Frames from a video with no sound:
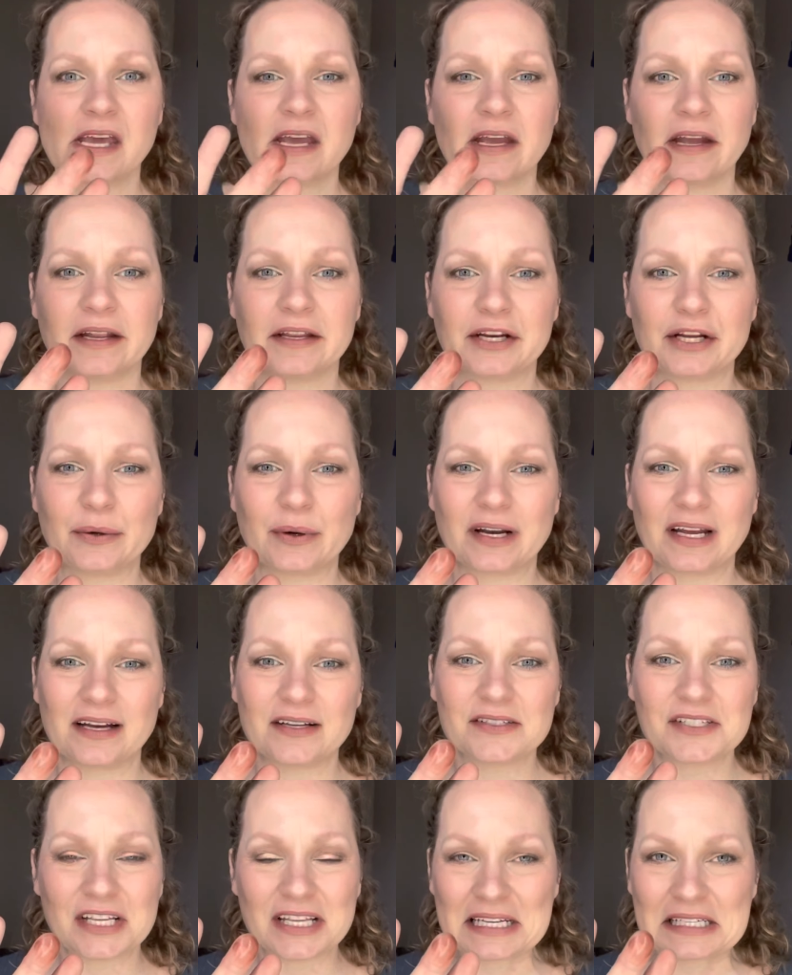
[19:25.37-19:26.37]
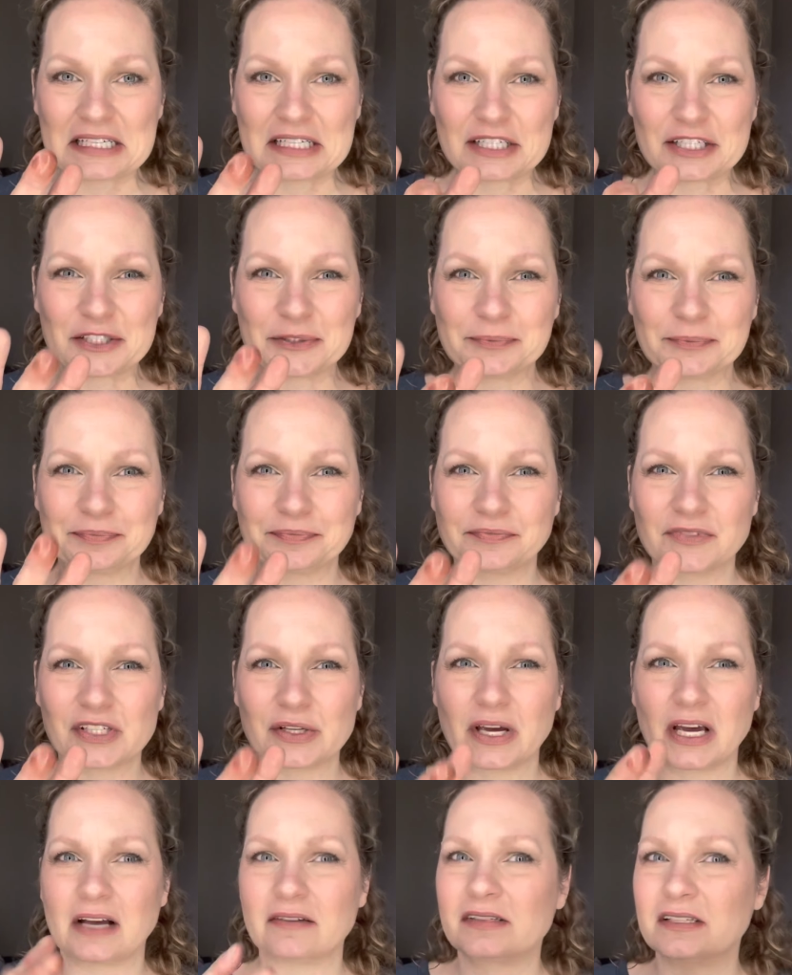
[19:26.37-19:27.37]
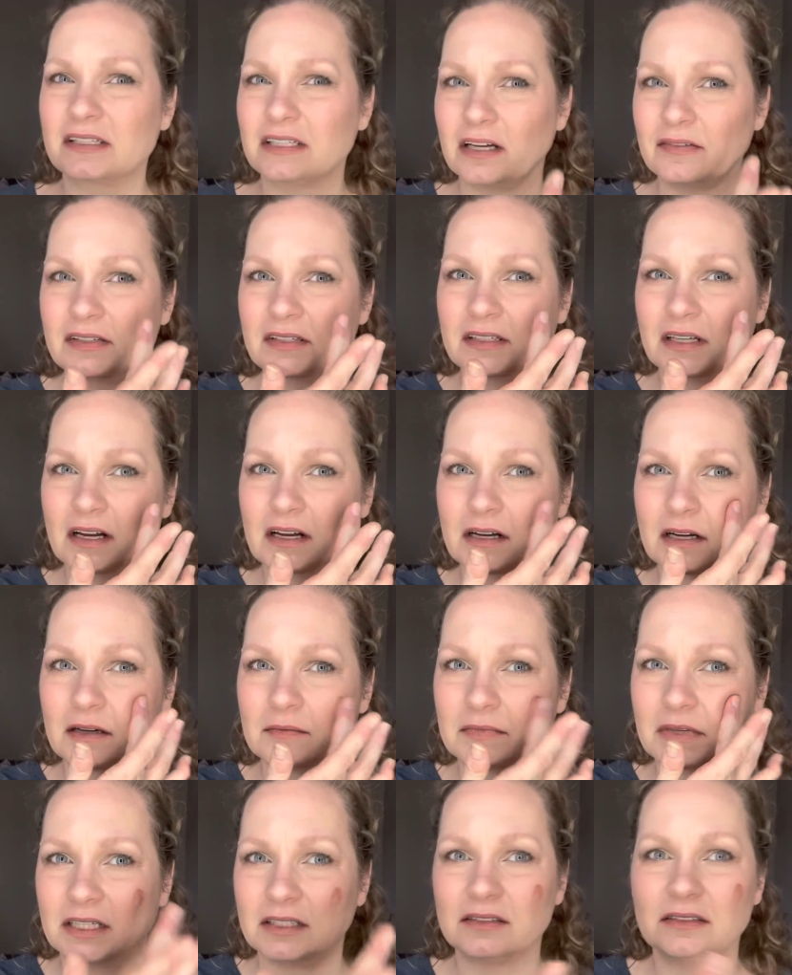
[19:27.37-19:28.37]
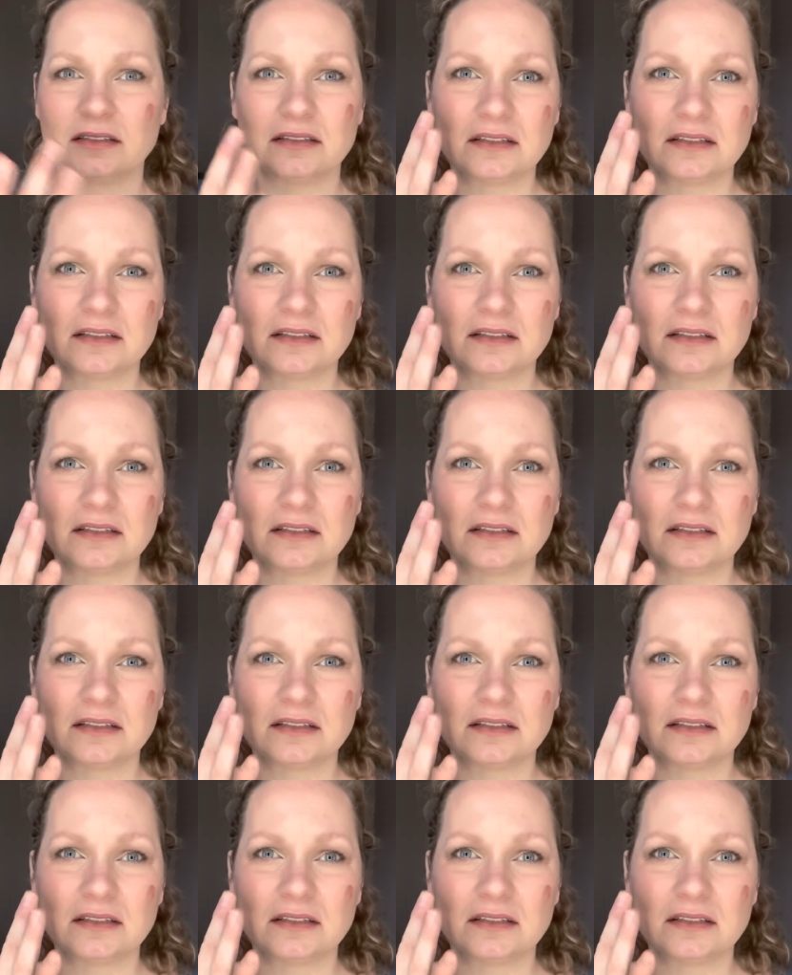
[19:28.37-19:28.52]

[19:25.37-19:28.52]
And you know what else I like to do? So I have stuff stuck on my